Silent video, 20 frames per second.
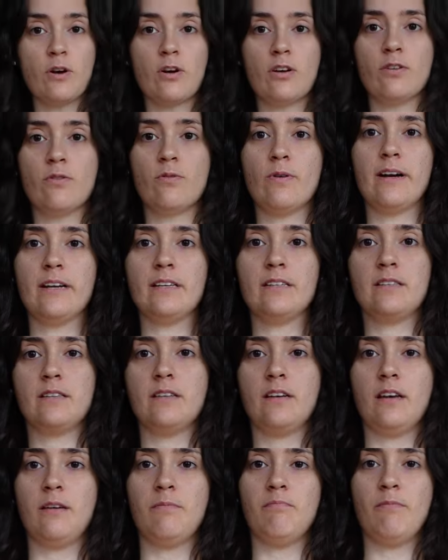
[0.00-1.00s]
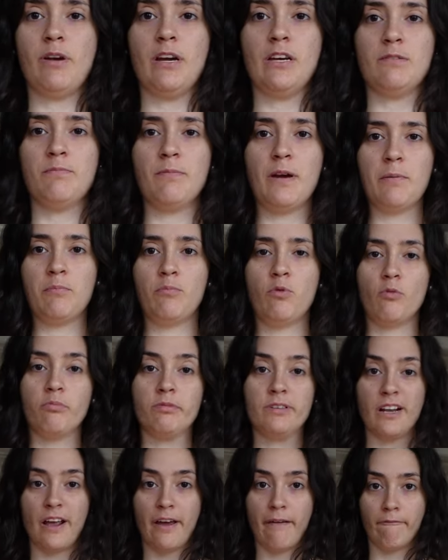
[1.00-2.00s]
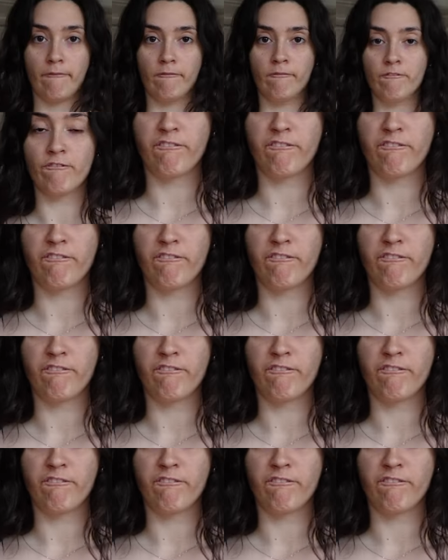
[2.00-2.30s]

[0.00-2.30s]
otherwise it makes my boobs like...